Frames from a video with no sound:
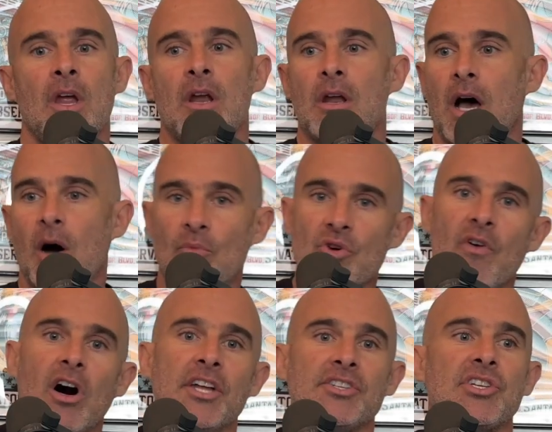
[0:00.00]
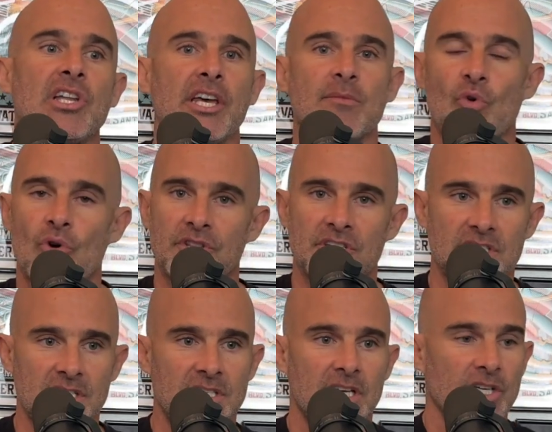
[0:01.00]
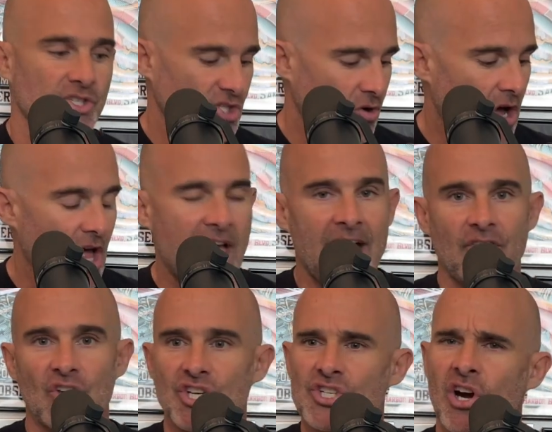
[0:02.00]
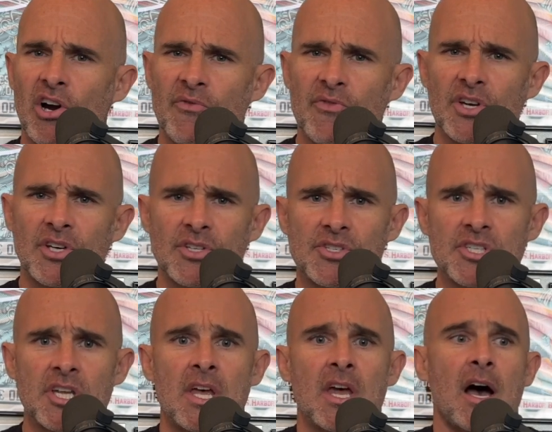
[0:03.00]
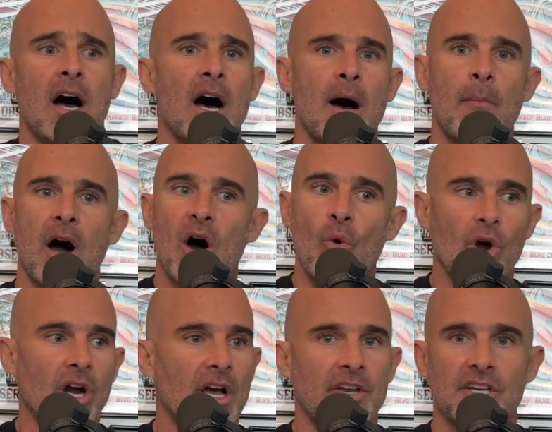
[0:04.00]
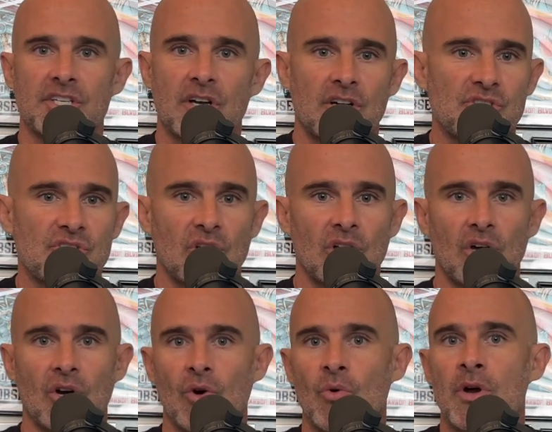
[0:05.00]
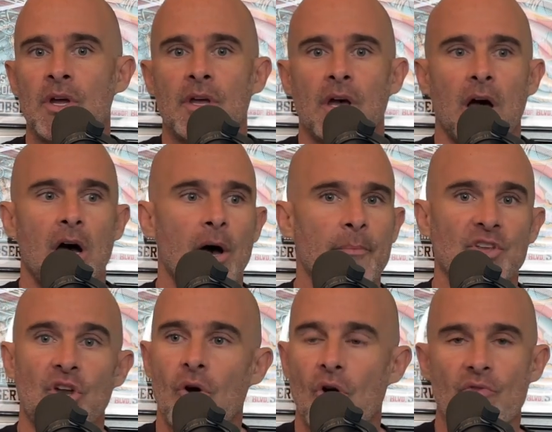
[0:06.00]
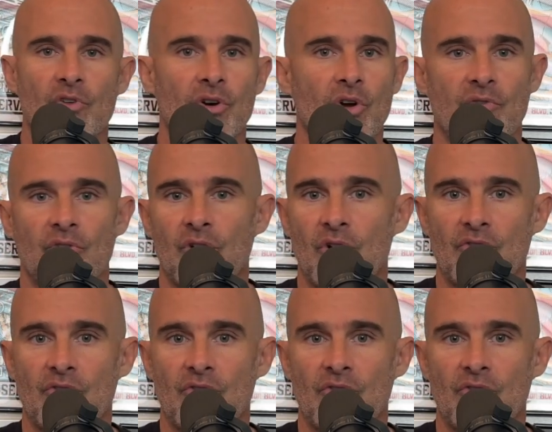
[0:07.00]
I'll move on to like more of the details. So I'll add the guitar fills, I'll work on a guitar solo, over and over and over